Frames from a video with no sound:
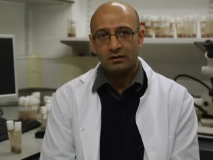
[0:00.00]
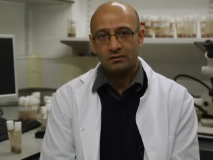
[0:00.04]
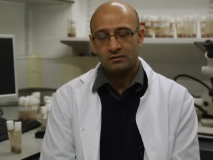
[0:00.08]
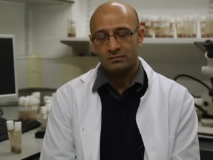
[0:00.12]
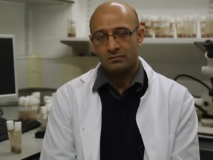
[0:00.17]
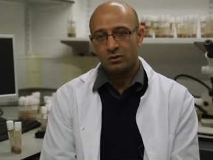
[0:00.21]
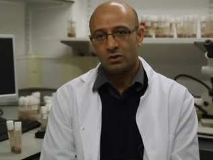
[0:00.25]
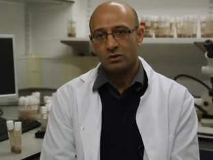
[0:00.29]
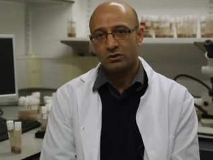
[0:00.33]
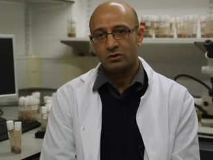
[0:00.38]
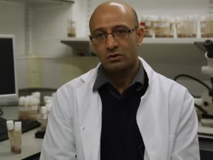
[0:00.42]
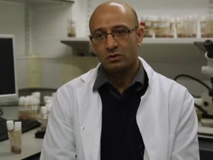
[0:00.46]
as a
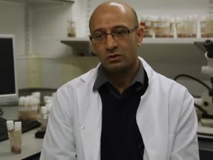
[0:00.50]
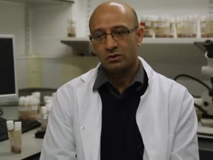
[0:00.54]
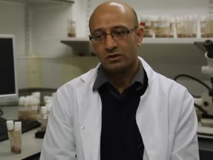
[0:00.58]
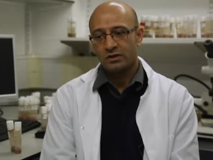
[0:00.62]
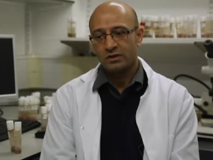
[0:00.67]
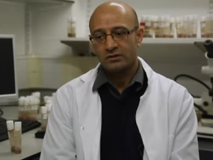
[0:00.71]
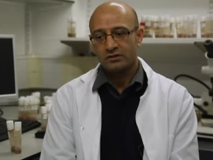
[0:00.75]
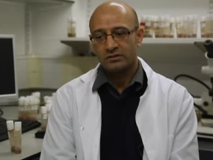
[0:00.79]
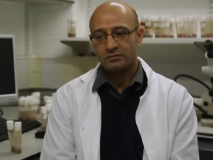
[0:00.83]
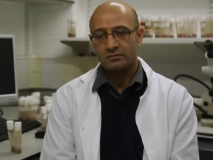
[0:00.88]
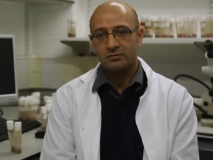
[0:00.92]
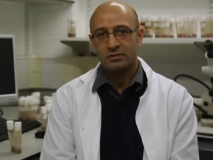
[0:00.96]
model
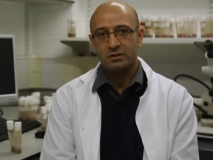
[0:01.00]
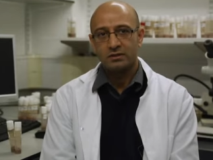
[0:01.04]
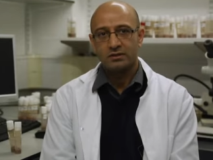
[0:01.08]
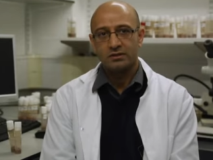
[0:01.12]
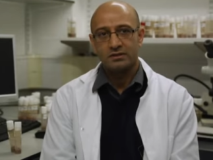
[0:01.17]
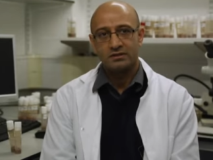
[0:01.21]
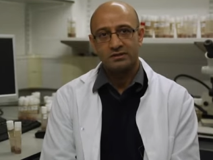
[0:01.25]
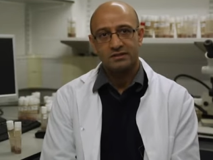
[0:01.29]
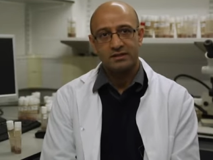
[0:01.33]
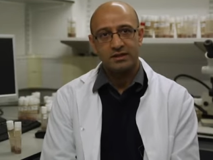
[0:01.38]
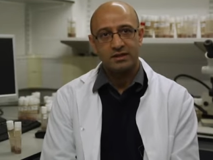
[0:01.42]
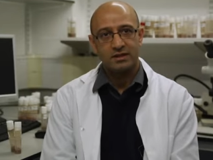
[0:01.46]
organism
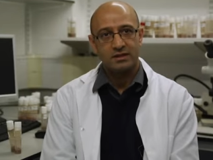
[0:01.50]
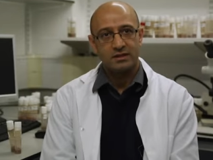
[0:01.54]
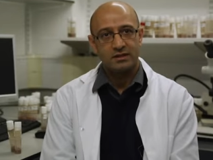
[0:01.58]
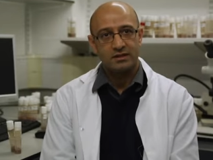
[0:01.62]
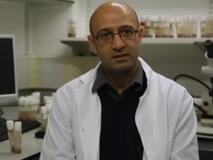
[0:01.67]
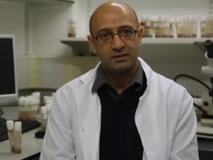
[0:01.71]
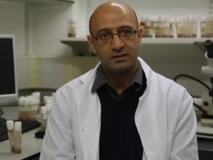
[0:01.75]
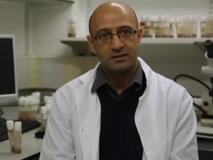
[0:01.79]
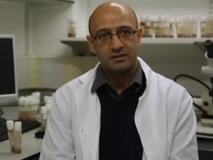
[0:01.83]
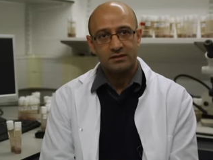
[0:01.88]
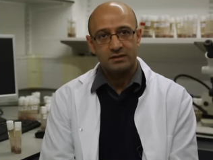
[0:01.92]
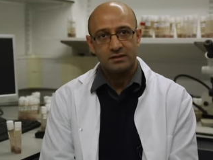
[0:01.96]
to study the
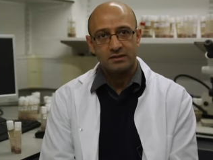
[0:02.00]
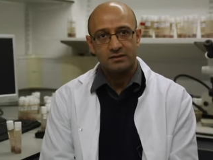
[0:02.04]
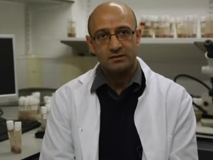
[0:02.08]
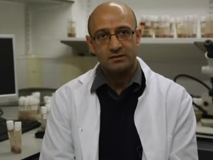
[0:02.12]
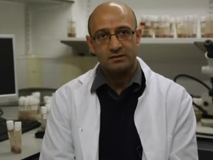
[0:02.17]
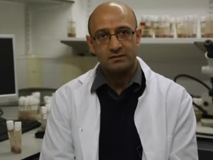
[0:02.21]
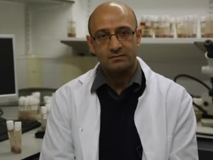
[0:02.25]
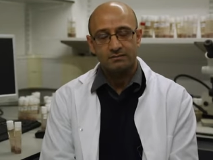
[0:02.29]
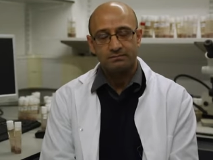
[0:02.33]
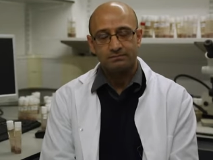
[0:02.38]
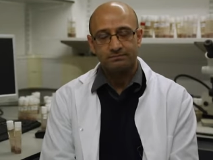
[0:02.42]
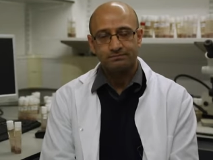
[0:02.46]
disease.